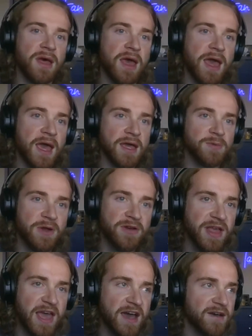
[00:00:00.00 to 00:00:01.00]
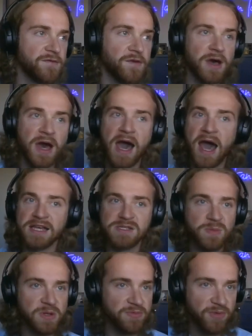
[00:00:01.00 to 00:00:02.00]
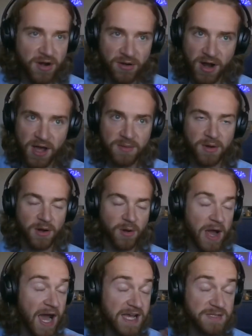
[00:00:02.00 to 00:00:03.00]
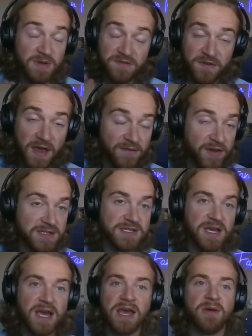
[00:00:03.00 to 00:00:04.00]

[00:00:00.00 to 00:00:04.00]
and we already have Heisman runner-up or Heisman favorites.